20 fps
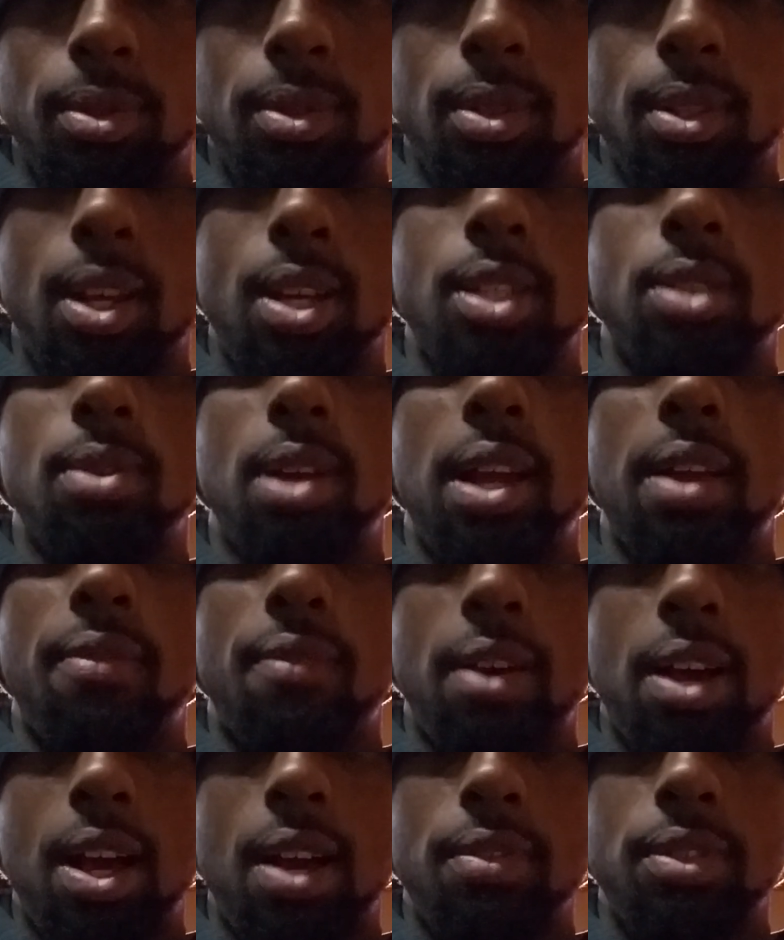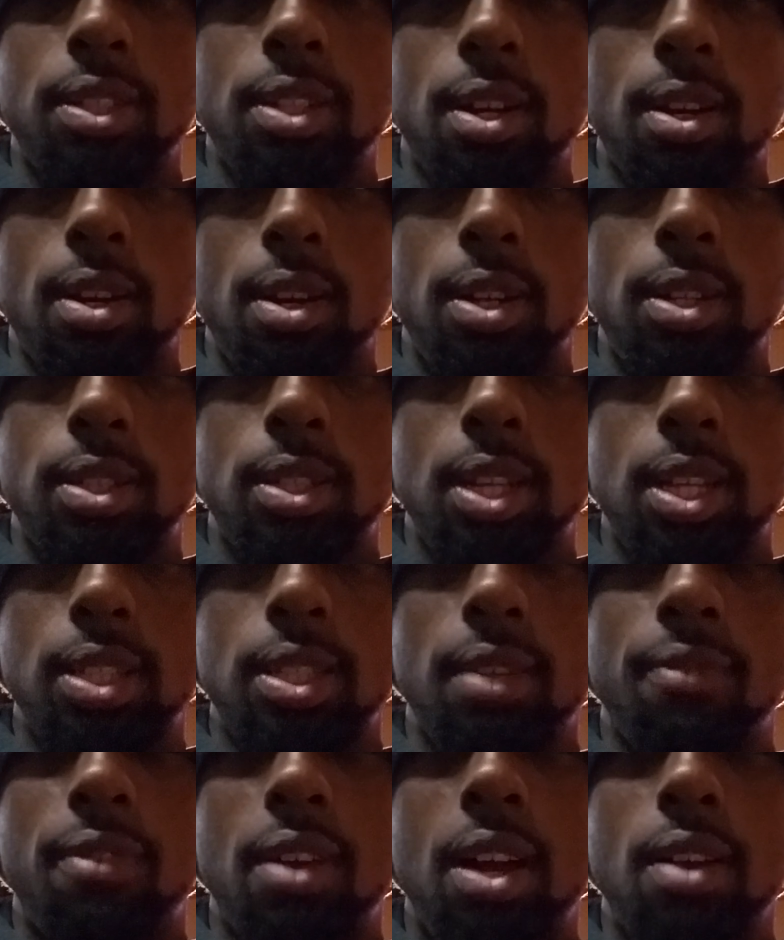That's right, 5 stars. I
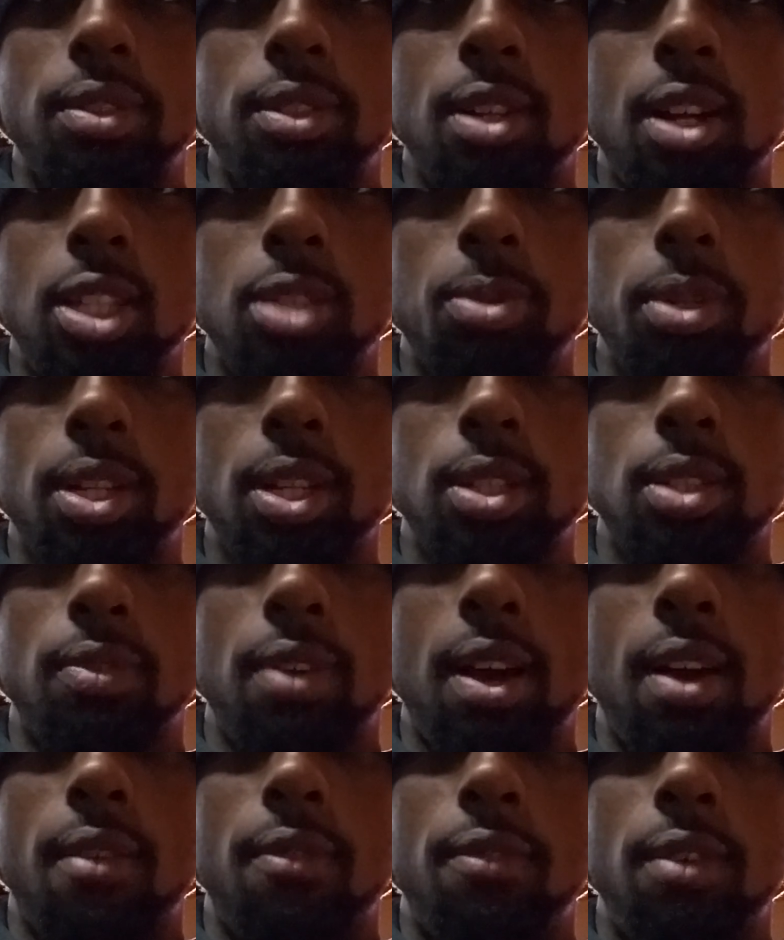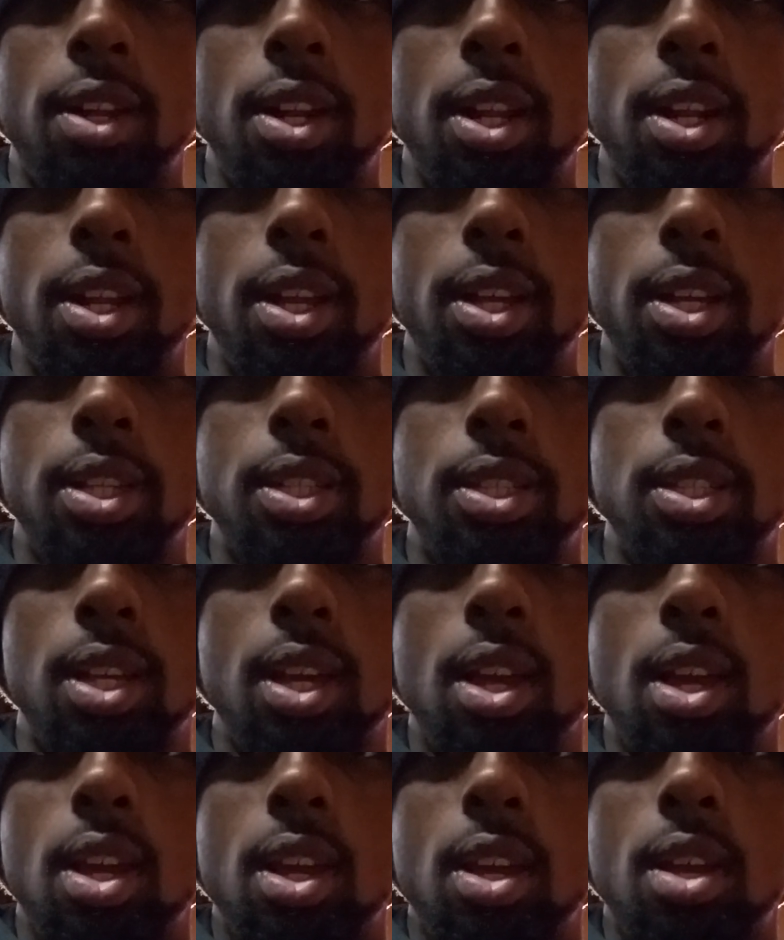said 5 stars because of how fun it is.
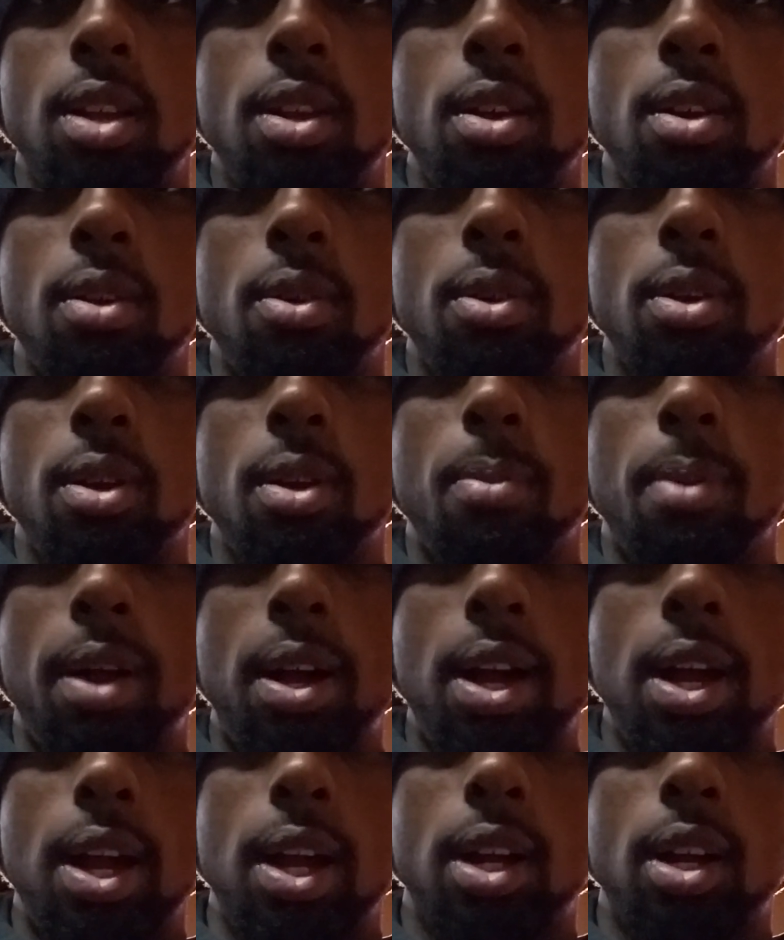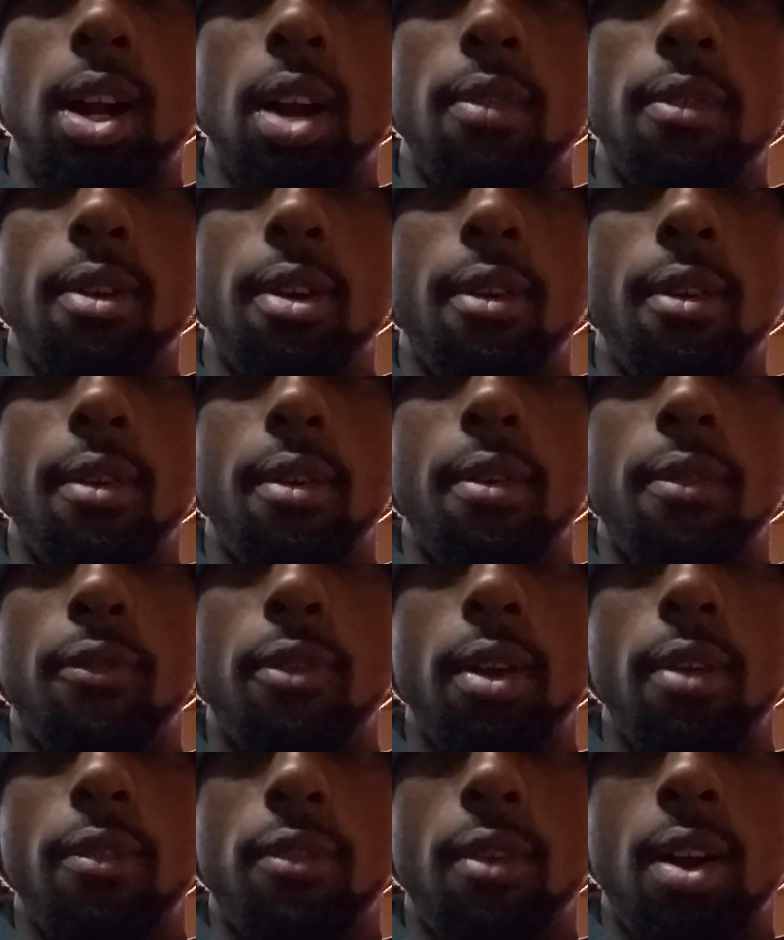You know, you're behind cover,
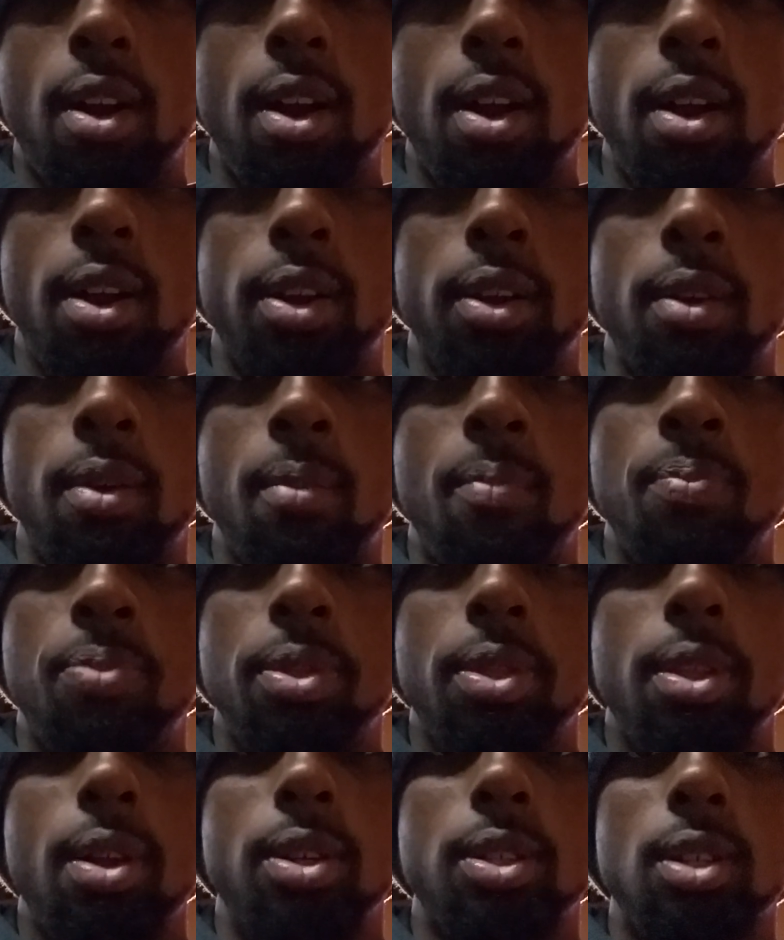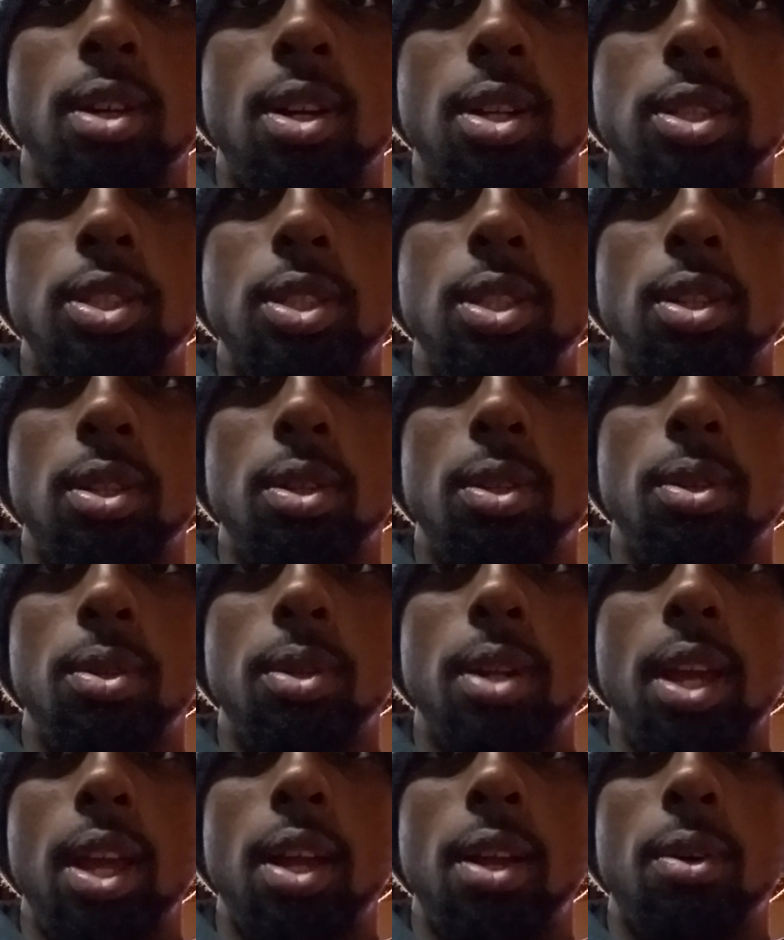free firing. There's also
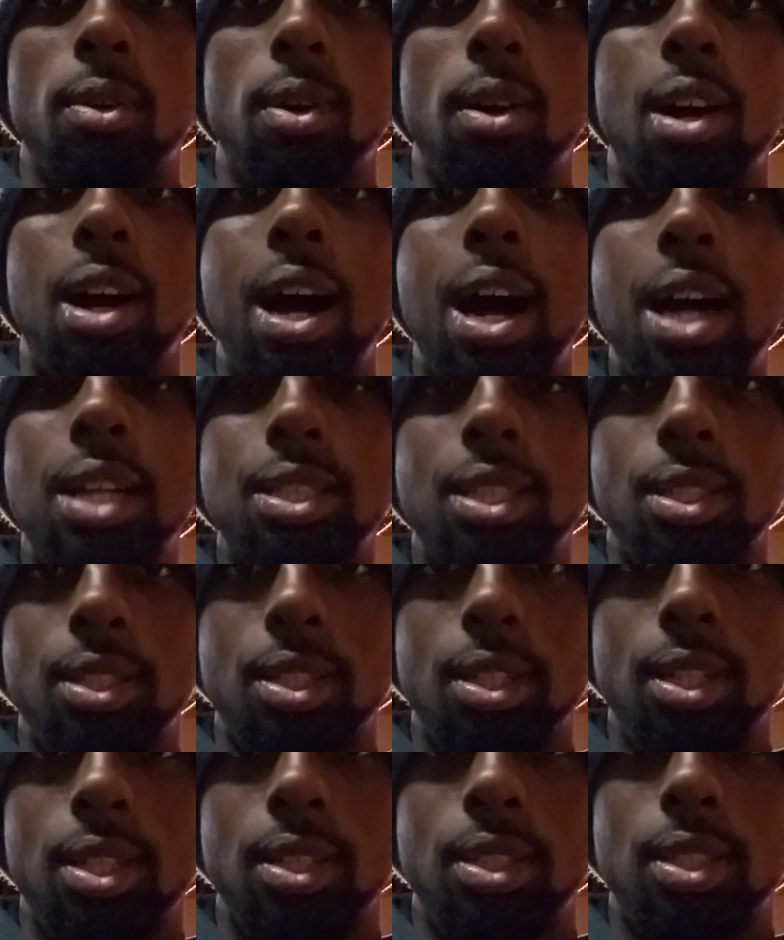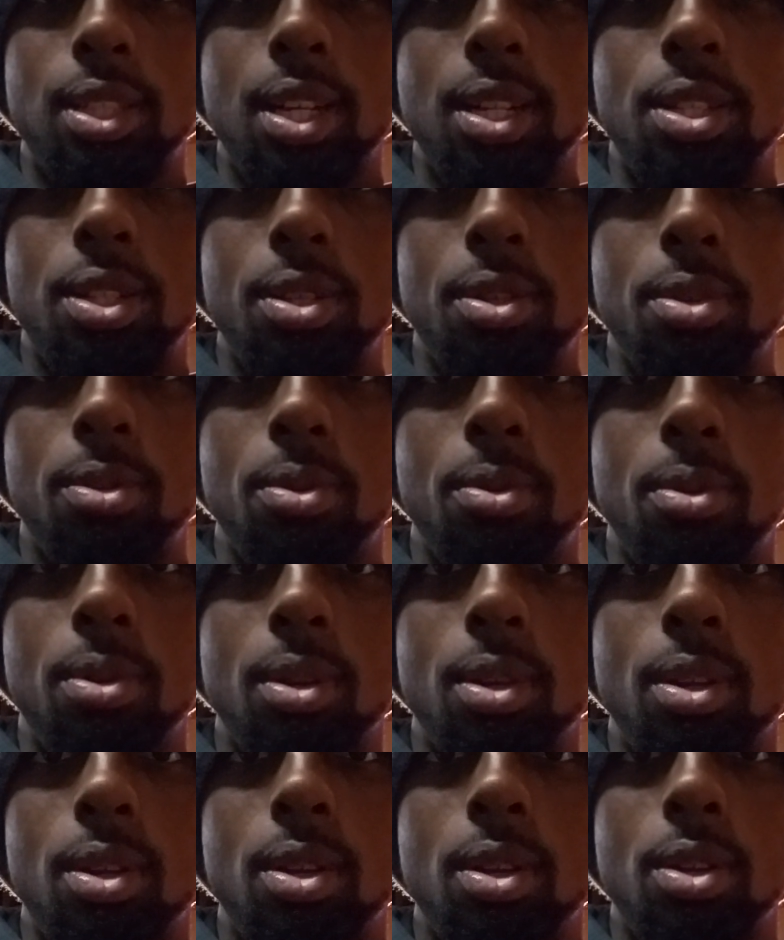dang on hostages that you
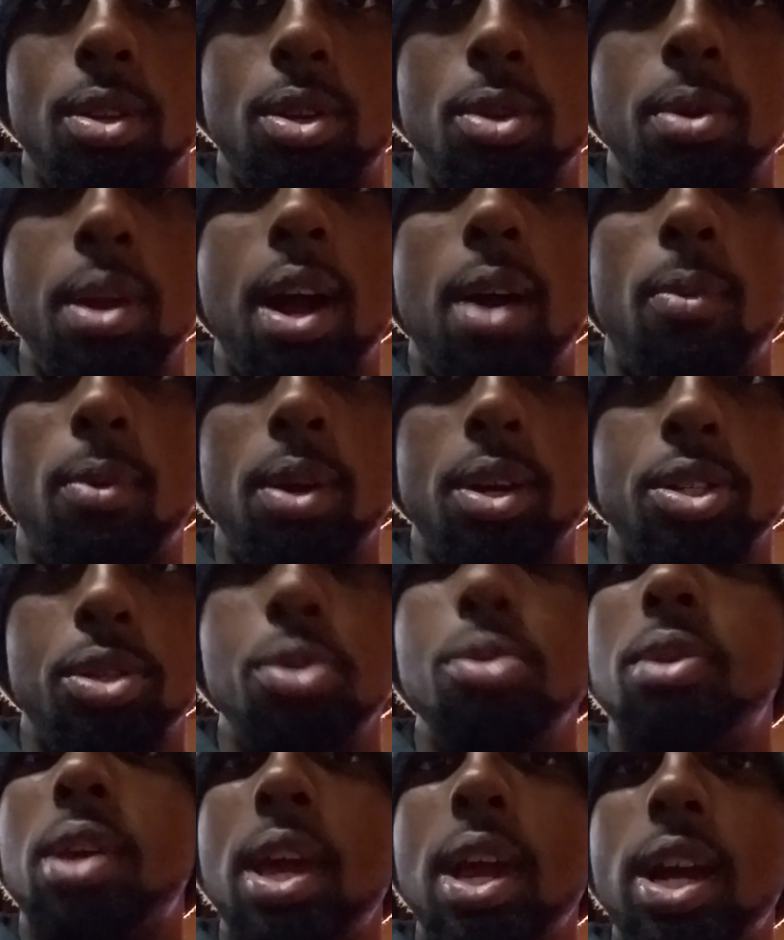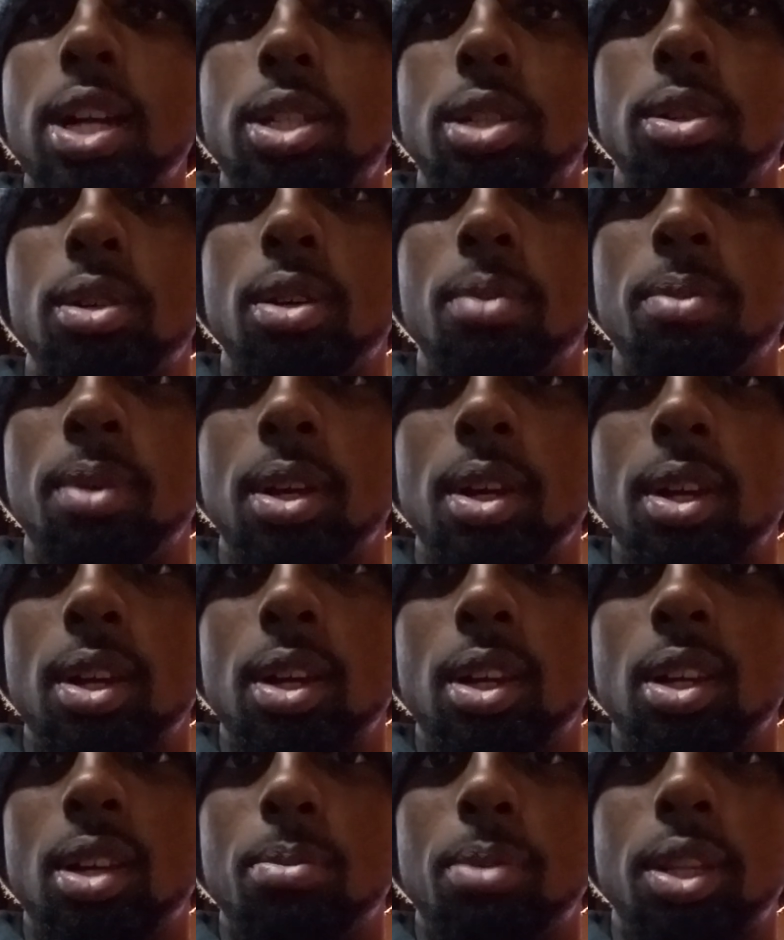do not want to shoot. You can shoot them,
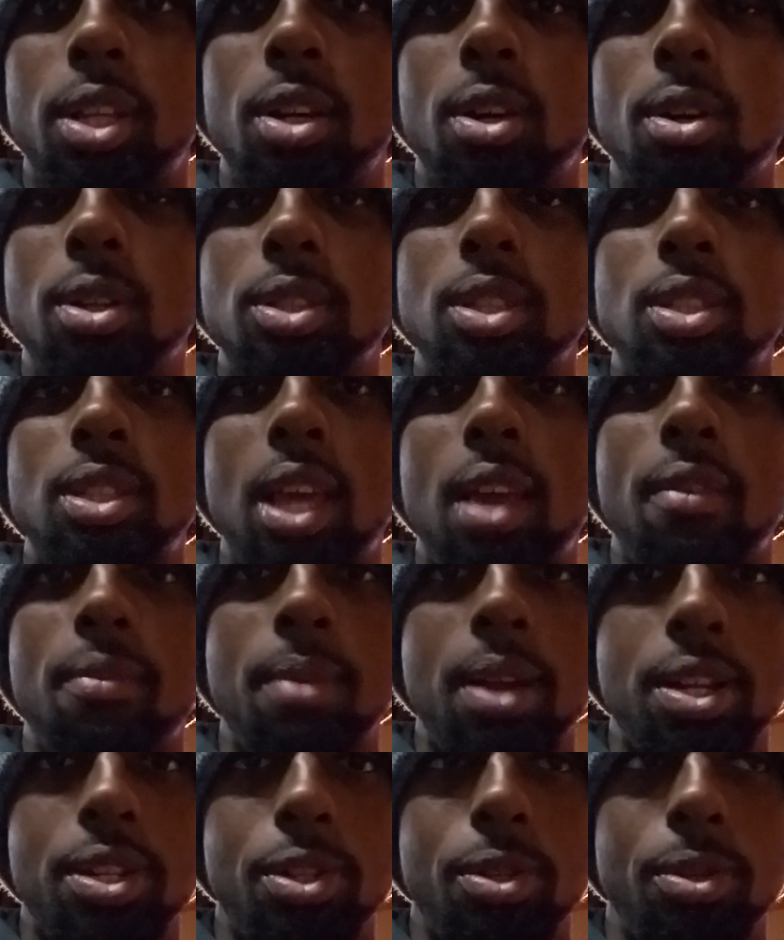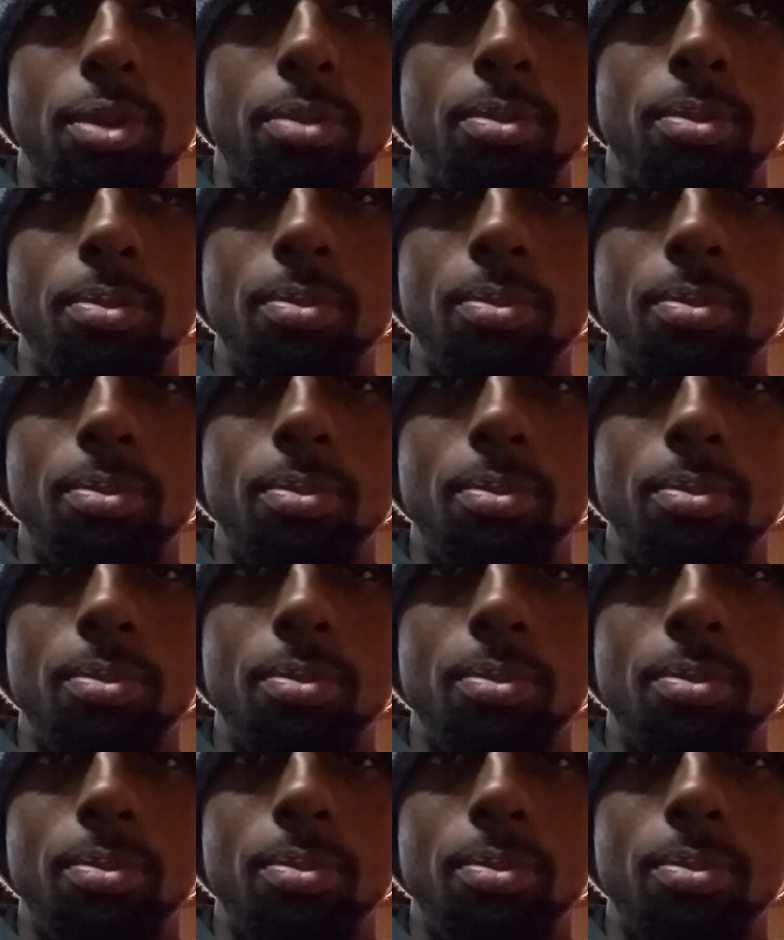but the goal is to save them, not shoot them.